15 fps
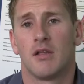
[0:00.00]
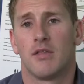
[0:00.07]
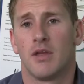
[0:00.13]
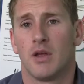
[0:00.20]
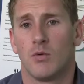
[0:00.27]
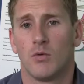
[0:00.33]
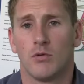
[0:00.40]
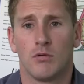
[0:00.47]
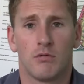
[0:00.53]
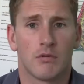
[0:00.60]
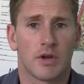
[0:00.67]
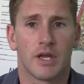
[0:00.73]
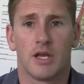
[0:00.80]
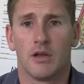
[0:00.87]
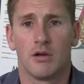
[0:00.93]
they
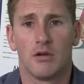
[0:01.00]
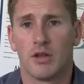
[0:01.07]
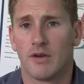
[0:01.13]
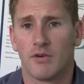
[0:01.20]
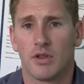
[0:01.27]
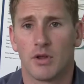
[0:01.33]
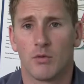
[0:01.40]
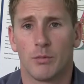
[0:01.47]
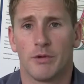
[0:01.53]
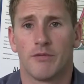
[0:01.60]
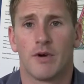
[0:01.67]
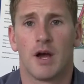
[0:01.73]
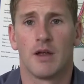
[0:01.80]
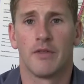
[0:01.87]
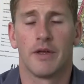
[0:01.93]
will heal and everything will be
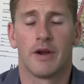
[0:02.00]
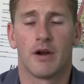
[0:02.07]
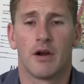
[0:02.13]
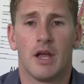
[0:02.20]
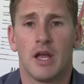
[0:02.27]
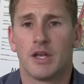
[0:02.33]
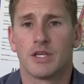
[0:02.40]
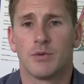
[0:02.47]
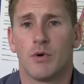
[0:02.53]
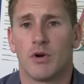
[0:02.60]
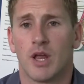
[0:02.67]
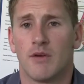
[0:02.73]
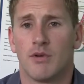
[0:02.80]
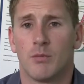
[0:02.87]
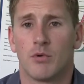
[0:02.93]
fine there. She
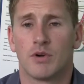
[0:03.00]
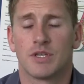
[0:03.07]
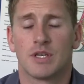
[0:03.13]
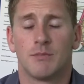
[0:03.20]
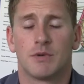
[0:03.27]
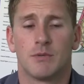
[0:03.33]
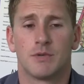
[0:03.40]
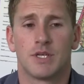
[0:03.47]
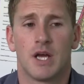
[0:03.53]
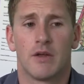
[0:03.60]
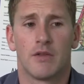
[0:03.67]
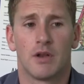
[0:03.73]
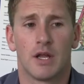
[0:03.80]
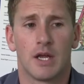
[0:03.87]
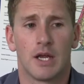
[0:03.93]
won't have any more symptoms
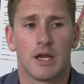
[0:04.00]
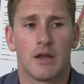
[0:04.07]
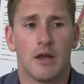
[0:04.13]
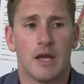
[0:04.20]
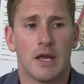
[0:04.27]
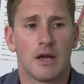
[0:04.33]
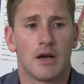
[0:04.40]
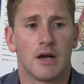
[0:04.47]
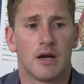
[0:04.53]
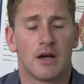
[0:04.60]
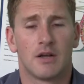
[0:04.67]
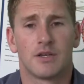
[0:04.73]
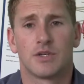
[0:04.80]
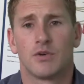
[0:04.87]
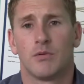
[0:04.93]
down the leg.
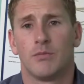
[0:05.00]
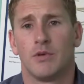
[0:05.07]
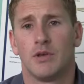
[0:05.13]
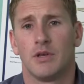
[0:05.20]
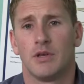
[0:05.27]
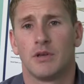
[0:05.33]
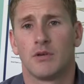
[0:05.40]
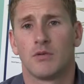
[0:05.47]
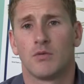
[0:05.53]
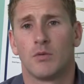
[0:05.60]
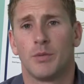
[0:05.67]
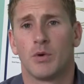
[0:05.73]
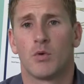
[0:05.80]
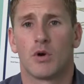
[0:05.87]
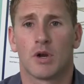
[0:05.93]
We'll
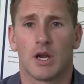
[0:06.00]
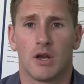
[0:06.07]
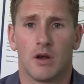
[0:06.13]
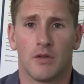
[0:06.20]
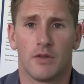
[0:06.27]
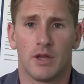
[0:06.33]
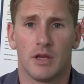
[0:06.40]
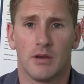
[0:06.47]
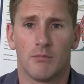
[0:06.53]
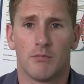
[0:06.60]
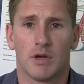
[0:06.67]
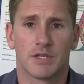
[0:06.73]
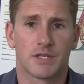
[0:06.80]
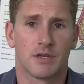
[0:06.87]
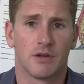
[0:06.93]
be working on the
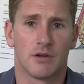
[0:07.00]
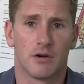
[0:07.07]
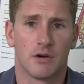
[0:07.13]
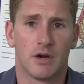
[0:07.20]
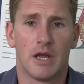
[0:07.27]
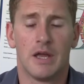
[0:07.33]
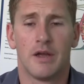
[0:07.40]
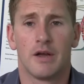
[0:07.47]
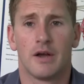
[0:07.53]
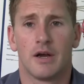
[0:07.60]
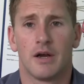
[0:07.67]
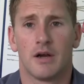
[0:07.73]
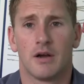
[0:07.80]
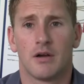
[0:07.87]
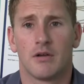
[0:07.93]
muscular,
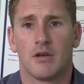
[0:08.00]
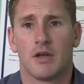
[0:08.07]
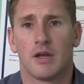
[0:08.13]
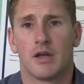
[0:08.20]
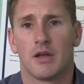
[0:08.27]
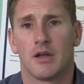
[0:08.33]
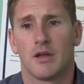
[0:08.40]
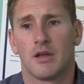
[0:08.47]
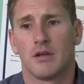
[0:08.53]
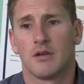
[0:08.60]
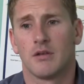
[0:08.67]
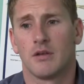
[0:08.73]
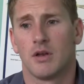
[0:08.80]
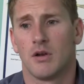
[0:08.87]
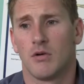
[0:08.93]

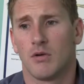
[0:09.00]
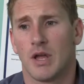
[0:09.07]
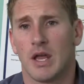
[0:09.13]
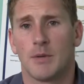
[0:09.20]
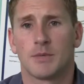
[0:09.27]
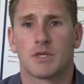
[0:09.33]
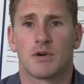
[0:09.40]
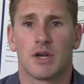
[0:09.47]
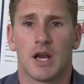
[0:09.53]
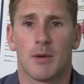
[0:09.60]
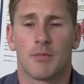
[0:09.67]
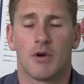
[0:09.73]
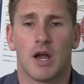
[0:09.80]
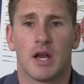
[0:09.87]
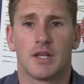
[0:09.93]
hamstring
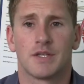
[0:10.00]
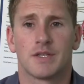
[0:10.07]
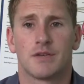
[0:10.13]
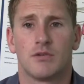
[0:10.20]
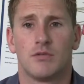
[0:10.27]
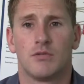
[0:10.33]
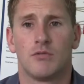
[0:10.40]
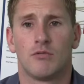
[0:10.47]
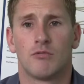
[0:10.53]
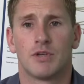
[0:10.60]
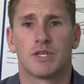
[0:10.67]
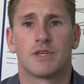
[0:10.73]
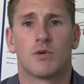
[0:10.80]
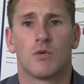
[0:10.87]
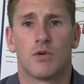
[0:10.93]
apparatus to
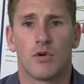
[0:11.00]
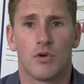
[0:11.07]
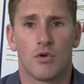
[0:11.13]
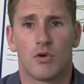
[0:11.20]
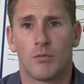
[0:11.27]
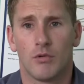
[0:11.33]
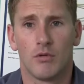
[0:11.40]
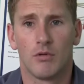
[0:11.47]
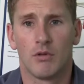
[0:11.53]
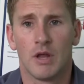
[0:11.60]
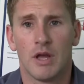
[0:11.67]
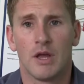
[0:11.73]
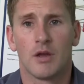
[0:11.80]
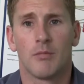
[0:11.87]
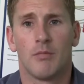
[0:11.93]
restore normal
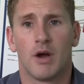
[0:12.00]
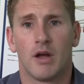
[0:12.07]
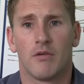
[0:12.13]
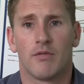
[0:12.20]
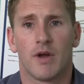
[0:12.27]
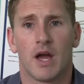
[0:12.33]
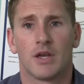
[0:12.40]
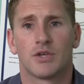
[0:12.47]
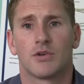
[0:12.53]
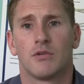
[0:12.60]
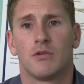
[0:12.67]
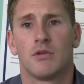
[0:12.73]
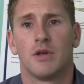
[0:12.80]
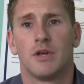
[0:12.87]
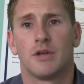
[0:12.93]

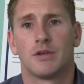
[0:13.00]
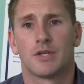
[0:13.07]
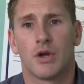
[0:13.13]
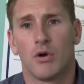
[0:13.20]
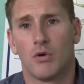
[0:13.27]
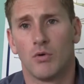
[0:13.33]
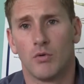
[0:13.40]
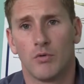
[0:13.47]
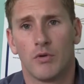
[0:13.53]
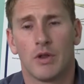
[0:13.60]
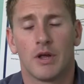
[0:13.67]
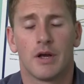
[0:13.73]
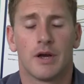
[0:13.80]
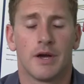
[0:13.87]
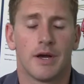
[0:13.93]
myofascial
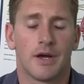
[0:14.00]
tone.